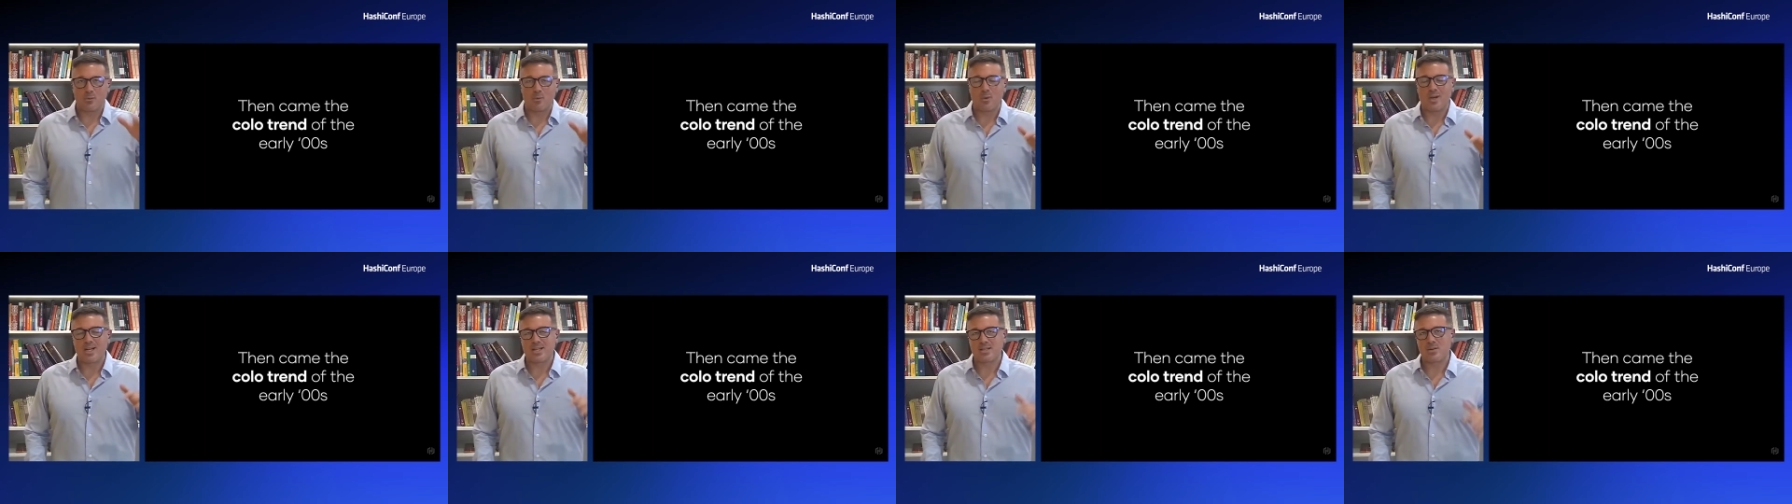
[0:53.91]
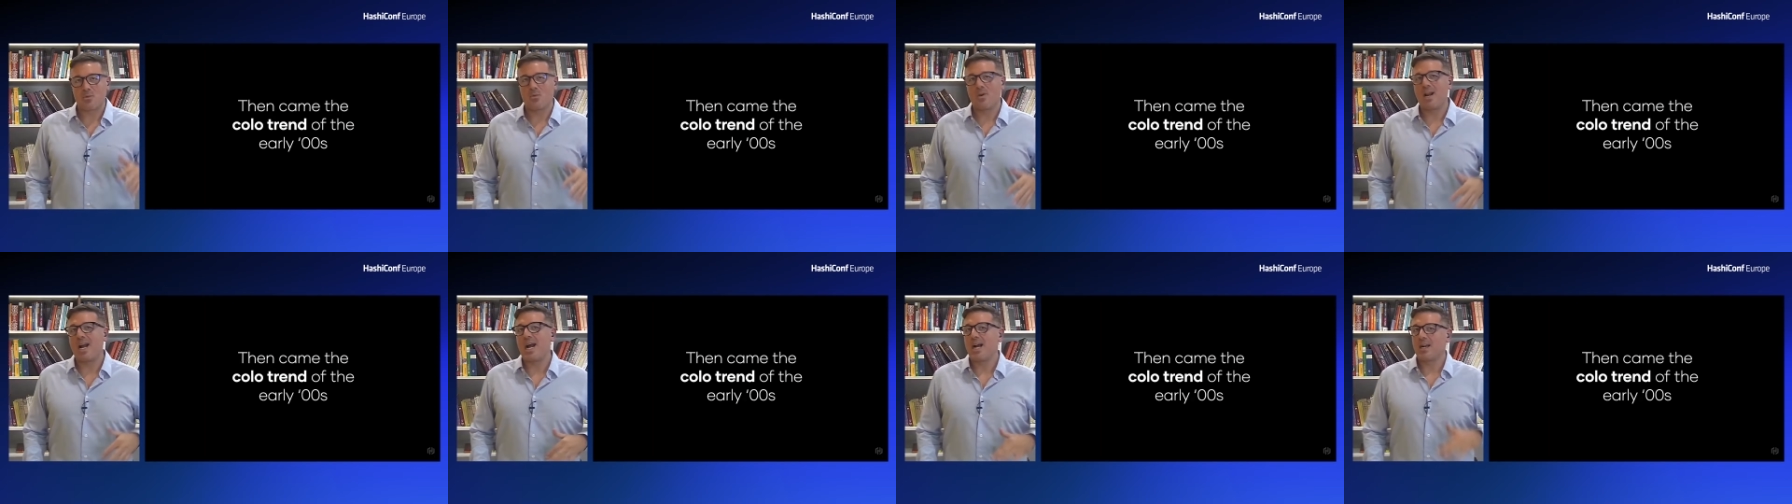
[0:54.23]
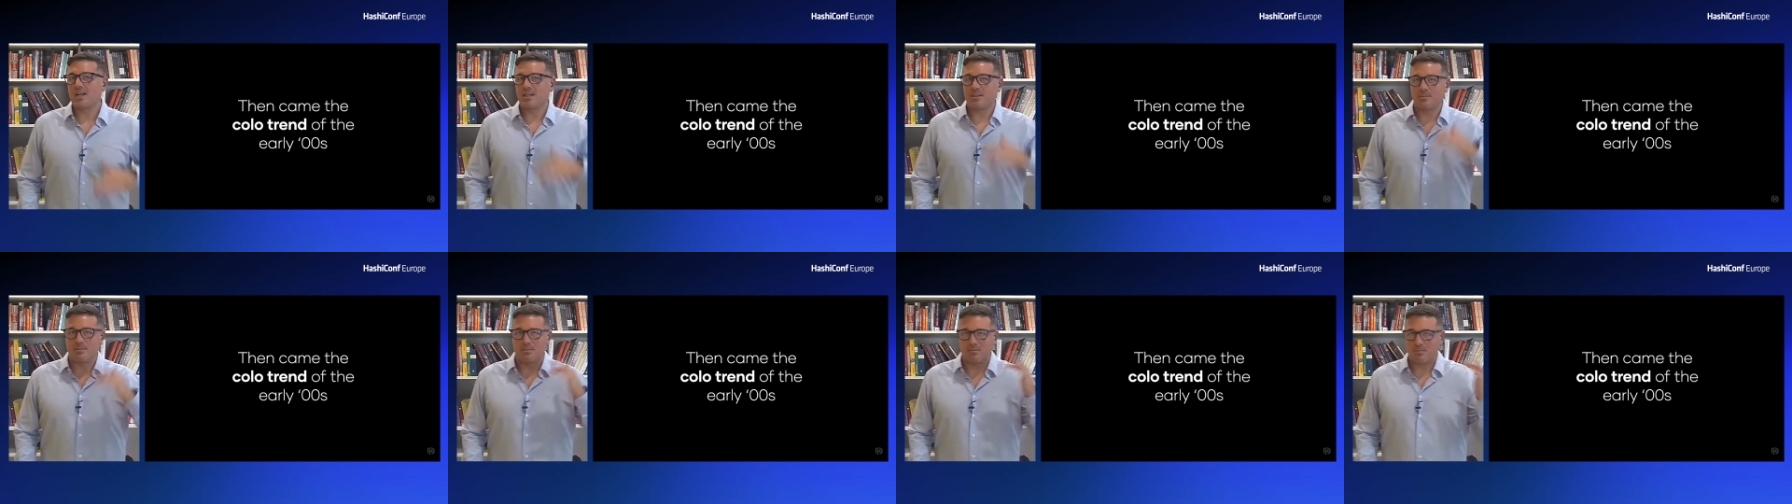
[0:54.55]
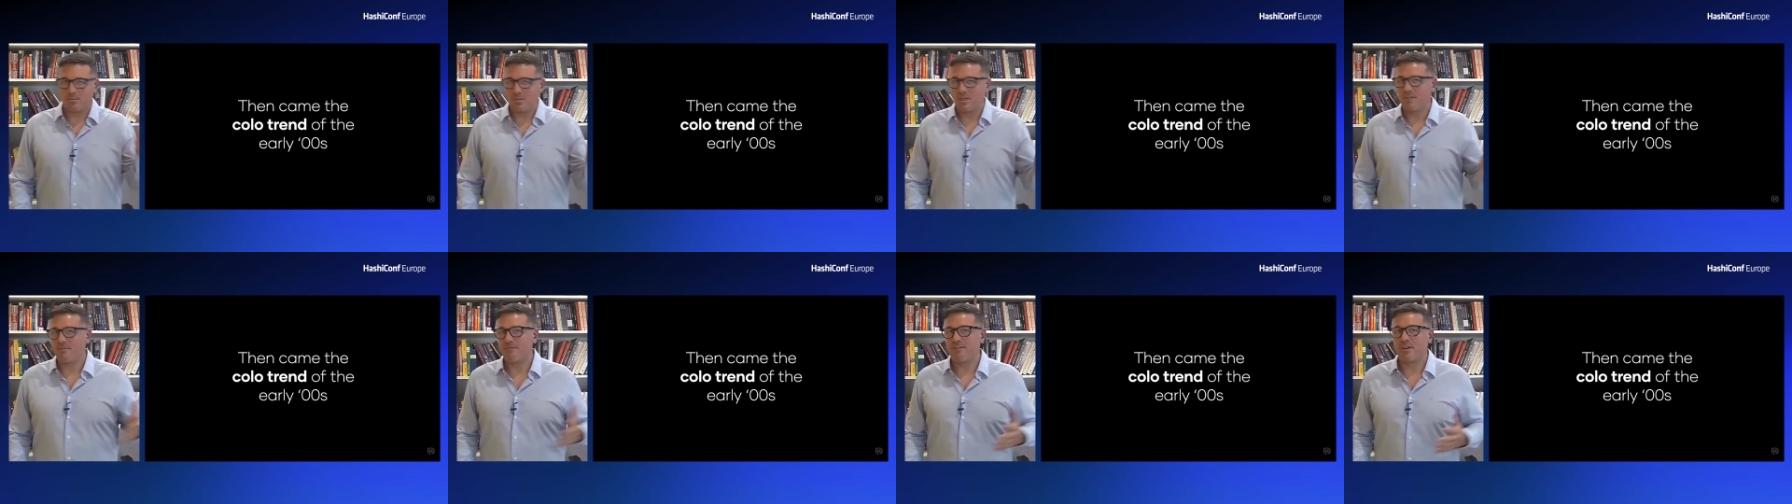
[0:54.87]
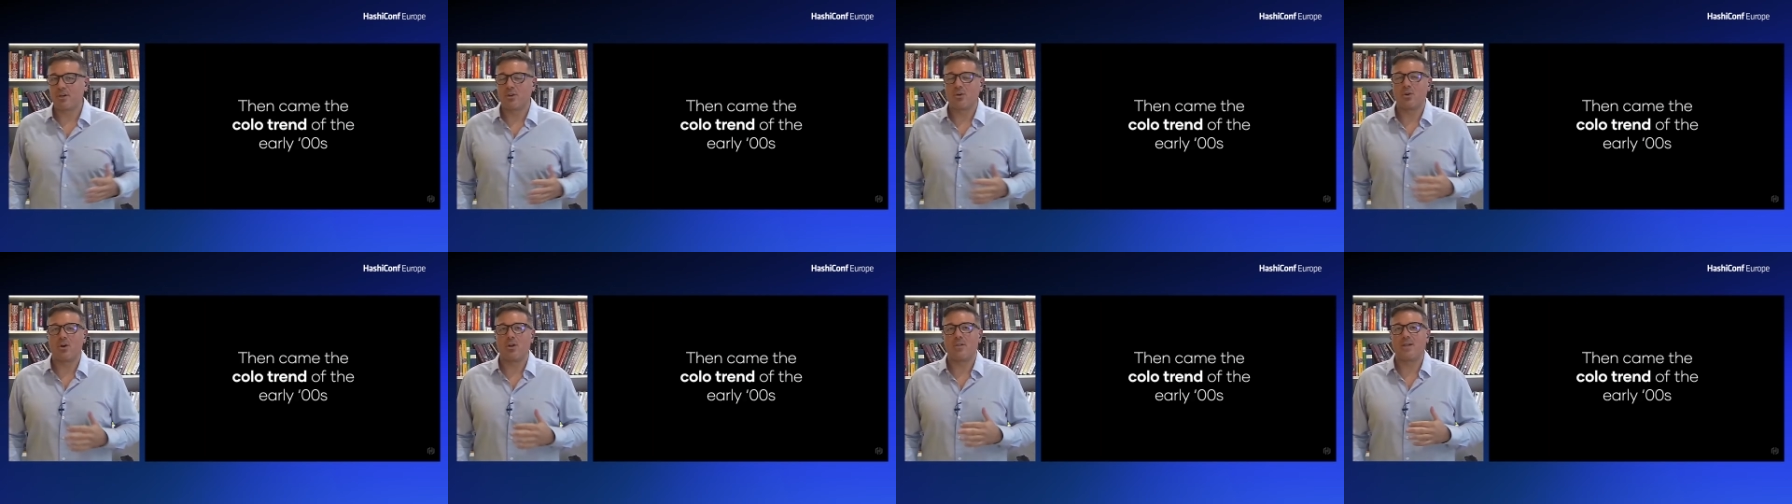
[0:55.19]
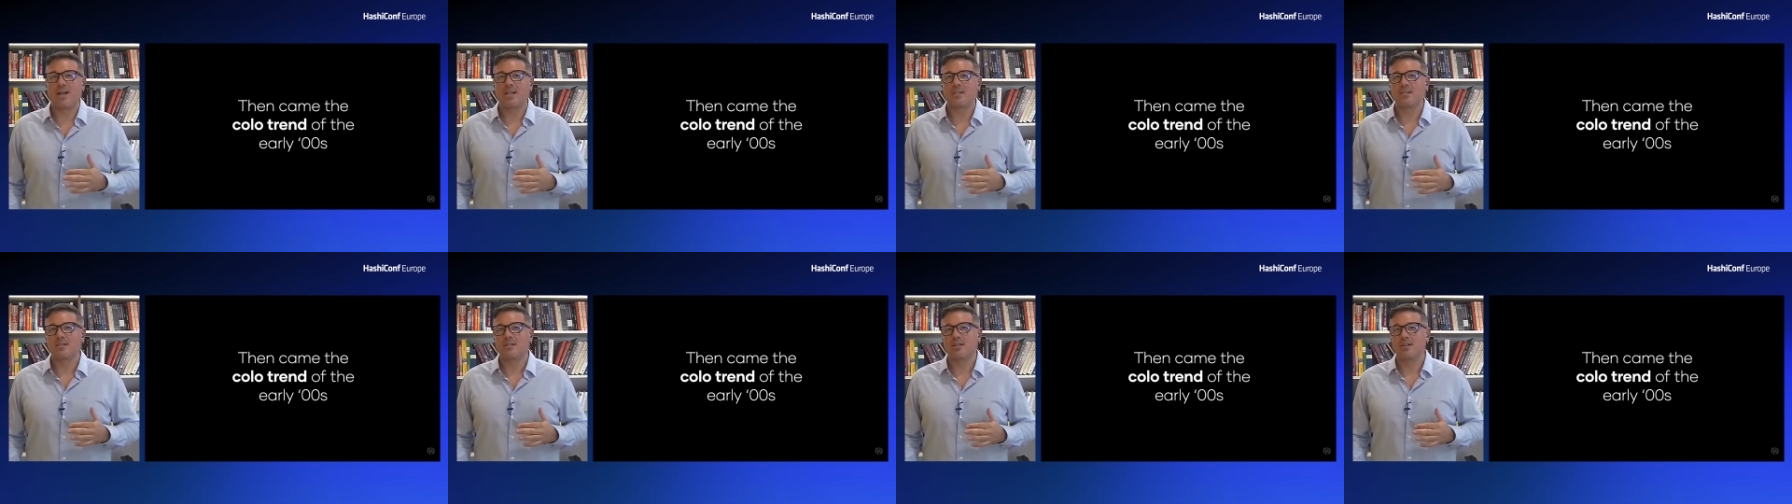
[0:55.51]
rent a rack and configure all
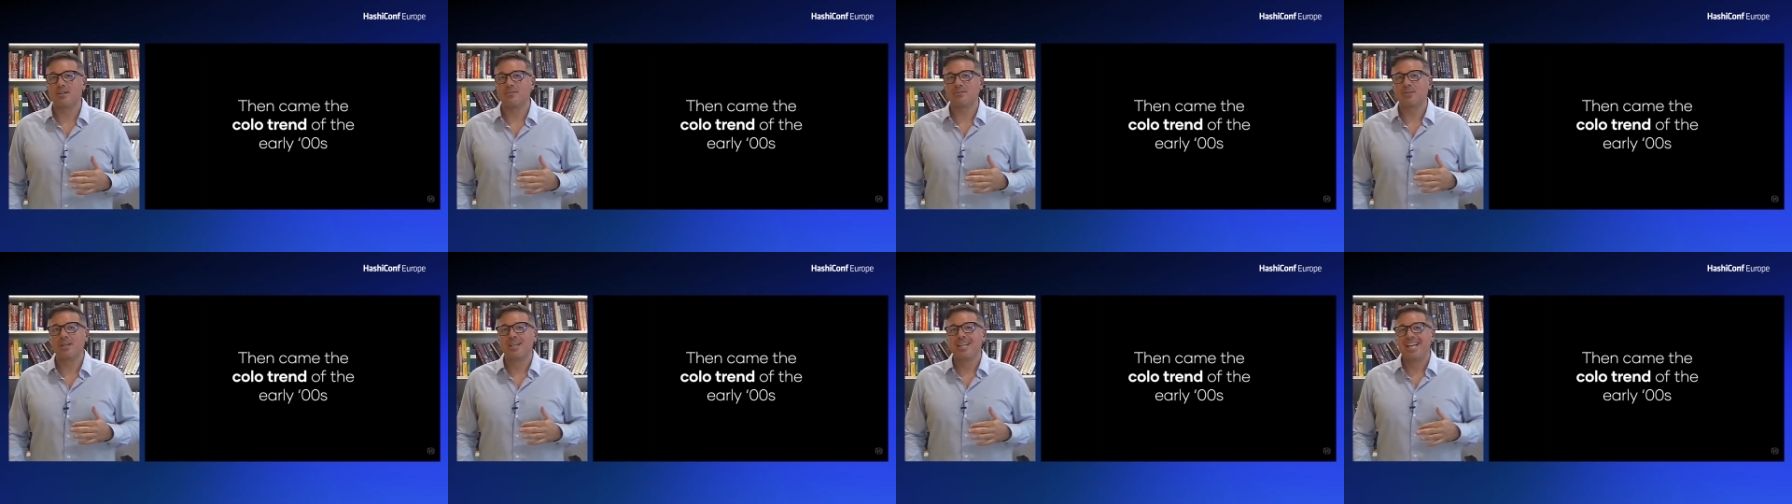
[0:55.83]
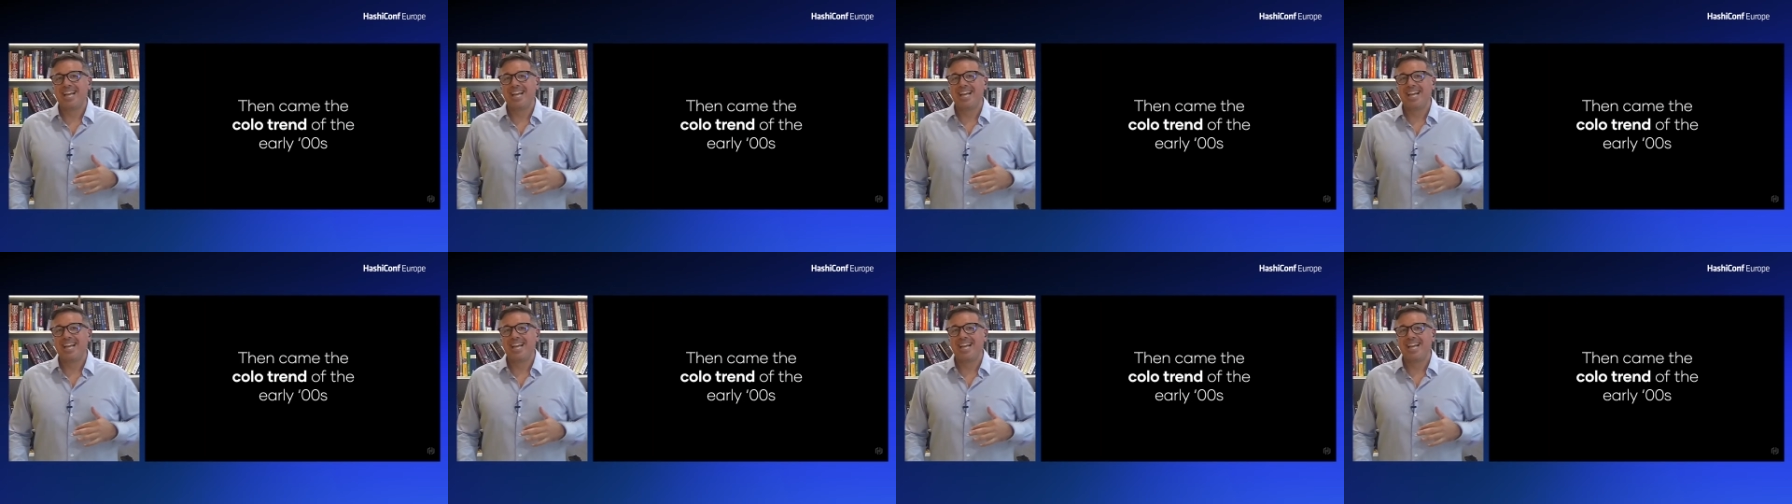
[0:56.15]
that stuff.